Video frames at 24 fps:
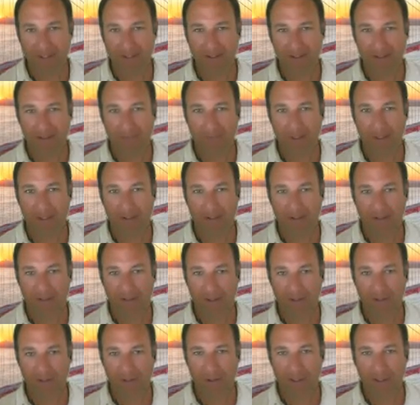nervous system,
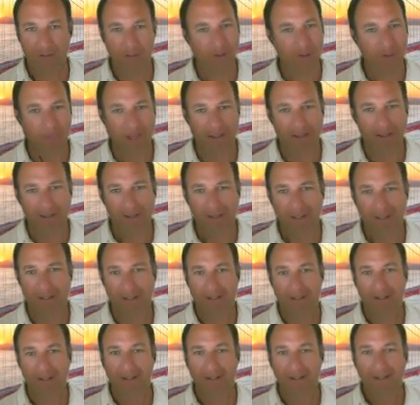your stress response. And
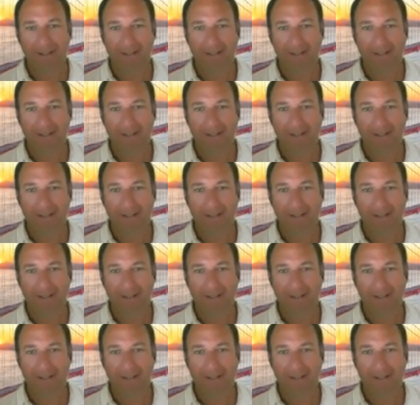